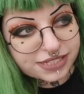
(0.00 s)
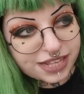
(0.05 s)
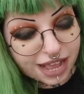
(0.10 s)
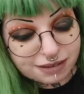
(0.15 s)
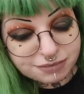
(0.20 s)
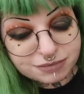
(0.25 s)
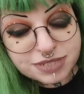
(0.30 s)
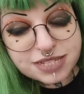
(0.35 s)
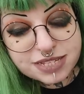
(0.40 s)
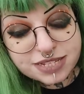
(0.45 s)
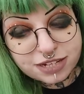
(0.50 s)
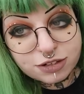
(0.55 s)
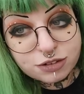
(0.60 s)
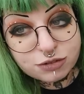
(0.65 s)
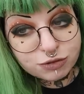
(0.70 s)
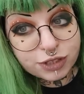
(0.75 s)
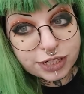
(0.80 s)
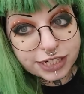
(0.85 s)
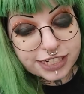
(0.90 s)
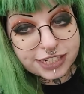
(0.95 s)
I'm
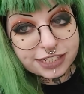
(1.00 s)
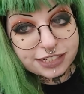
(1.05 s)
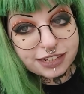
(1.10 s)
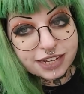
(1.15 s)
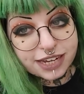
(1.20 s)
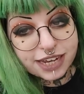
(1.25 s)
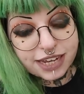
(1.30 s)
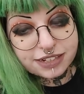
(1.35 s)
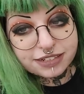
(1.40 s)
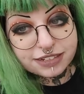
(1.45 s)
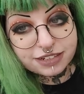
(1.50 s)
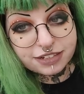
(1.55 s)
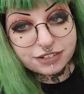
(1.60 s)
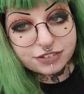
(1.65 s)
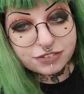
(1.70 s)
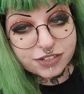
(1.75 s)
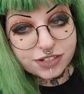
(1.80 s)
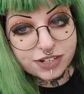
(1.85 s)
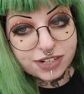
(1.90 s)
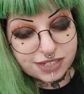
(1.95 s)
still really lightheaded. I
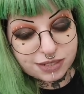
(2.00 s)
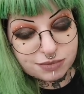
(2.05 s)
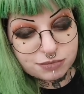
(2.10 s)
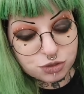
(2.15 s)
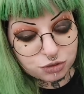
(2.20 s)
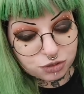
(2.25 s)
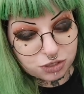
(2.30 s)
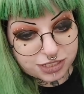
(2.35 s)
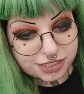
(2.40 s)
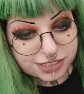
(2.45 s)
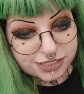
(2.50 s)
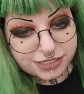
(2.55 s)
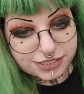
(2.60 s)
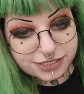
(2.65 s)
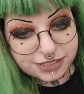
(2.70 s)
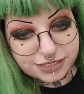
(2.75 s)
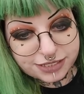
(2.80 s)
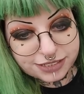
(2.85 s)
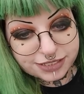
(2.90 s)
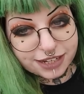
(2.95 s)
feel like I'm
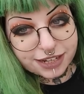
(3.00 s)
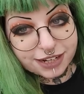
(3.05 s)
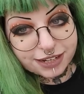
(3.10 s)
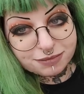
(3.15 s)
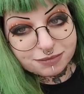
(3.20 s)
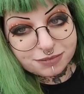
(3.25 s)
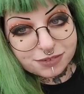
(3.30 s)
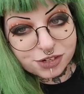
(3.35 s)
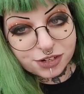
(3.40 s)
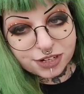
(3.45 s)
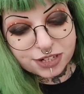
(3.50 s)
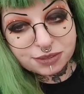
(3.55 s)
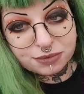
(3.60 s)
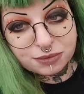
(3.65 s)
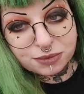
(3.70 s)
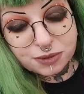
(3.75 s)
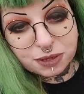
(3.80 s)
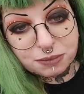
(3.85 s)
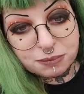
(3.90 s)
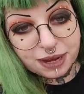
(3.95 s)
drunk and I'm trying to
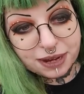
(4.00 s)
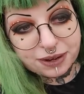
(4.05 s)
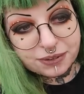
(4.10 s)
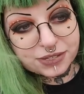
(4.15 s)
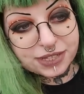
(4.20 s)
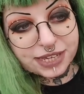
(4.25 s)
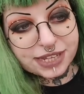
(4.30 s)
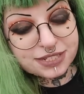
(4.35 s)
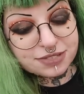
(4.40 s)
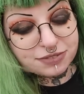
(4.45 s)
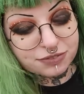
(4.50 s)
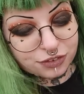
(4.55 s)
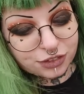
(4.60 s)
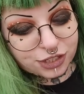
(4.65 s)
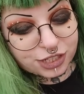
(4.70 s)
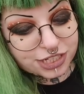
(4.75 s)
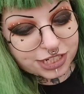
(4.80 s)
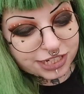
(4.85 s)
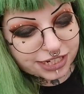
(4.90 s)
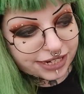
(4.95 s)
walk about and get some
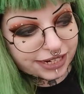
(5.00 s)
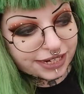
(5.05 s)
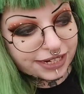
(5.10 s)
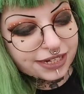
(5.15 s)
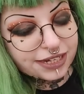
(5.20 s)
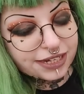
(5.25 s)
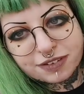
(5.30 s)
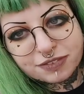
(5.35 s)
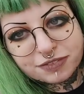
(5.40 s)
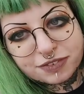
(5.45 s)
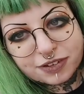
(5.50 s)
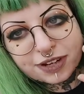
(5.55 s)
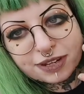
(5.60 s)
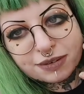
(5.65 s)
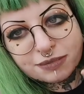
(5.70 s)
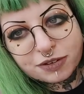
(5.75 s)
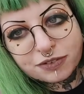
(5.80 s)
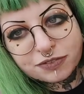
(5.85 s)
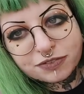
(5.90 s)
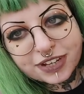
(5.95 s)
fresh air. feel like
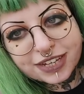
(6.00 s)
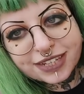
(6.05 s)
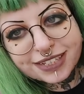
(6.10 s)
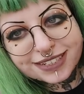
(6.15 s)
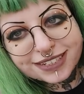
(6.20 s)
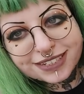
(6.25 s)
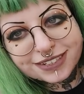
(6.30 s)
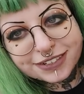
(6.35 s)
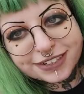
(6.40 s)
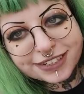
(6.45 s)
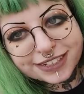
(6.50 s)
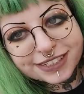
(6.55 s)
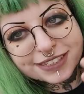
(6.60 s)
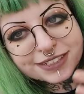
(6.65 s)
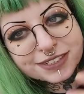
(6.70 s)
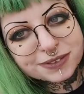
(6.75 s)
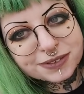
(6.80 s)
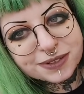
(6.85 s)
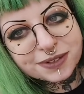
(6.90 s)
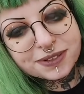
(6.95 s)
my face is really
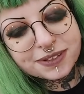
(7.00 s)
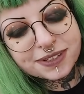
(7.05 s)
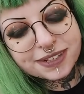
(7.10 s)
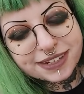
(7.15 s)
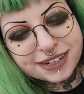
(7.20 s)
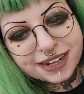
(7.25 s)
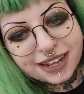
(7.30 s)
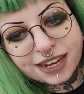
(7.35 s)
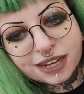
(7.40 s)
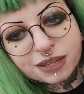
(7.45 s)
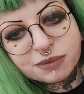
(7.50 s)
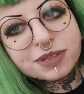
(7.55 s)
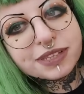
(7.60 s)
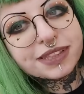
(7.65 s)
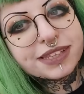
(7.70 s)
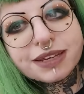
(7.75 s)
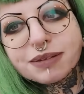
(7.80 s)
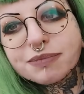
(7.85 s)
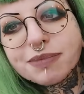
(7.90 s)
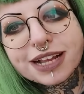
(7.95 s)
swollen and I'm
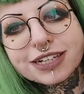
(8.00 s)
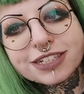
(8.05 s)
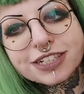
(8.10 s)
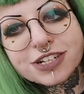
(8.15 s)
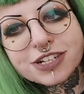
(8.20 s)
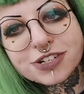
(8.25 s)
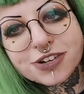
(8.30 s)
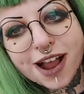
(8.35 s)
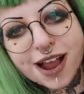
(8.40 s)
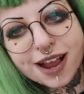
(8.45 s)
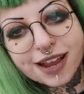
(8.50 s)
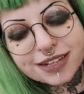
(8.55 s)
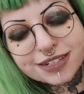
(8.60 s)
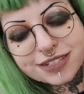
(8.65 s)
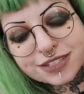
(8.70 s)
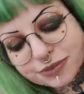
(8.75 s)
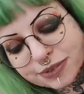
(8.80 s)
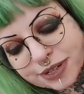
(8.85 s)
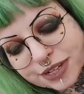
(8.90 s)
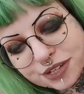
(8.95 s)
in the Imagine
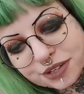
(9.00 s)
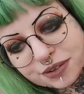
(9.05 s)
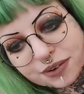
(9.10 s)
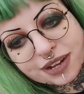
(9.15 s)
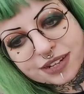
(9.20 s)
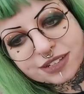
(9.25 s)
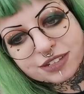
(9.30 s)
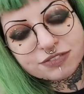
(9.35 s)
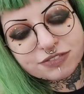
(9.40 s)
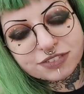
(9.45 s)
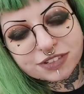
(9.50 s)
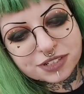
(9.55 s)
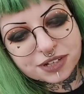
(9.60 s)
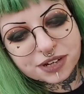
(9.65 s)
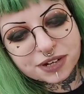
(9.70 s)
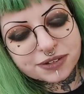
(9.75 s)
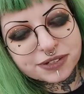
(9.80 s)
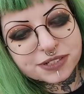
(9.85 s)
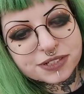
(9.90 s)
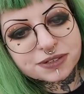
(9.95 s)
Dragons radioactive
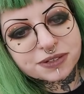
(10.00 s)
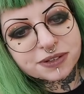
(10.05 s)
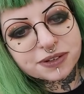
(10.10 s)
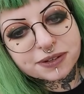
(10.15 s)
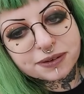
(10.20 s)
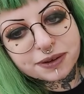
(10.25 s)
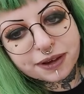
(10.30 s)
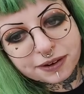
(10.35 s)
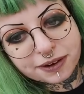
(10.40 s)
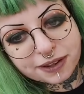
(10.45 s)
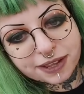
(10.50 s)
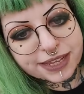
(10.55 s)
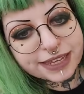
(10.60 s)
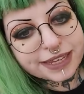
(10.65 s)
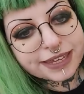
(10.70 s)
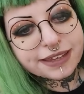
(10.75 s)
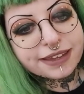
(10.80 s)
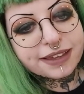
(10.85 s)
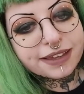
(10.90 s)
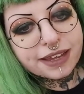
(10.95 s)
video. I just want to go
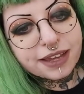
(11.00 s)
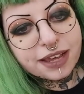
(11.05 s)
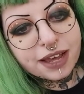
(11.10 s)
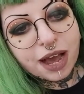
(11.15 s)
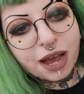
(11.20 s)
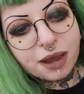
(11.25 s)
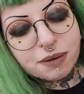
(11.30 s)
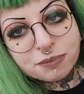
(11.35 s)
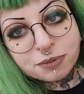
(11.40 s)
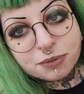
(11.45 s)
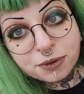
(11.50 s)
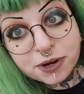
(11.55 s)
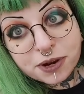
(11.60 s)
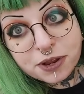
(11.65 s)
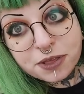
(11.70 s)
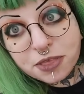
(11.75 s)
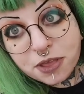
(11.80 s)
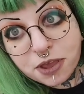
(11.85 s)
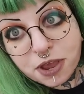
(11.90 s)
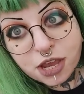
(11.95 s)
like, I'm
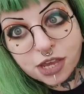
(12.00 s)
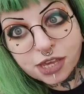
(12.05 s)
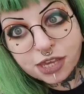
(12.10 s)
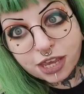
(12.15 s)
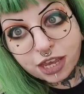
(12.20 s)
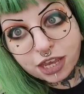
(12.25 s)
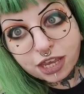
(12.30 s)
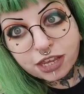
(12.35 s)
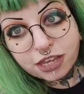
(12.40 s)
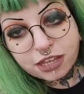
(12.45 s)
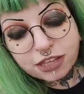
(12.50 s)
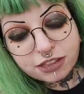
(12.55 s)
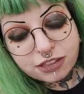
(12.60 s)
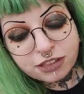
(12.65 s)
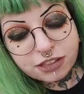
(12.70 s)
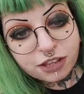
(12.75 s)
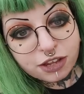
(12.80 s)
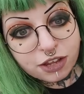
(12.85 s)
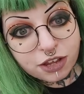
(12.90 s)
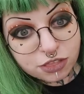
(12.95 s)
breathing
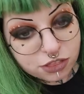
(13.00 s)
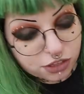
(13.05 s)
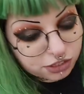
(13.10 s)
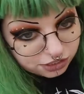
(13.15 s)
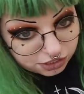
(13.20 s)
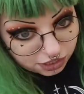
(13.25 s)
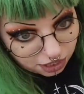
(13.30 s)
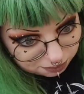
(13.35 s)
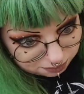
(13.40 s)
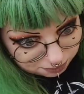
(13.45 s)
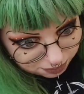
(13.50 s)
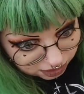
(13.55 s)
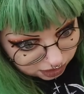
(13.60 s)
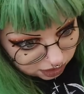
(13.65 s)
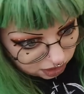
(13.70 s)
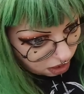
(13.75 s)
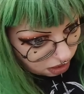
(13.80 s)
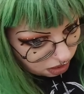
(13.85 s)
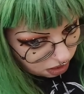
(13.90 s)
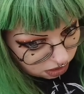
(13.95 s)
in the
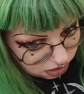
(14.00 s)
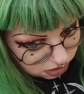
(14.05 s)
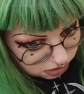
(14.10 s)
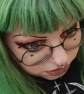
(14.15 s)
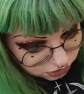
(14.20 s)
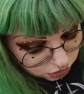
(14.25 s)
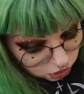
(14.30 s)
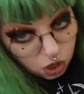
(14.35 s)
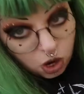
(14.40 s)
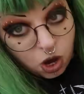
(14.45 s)
chemicals.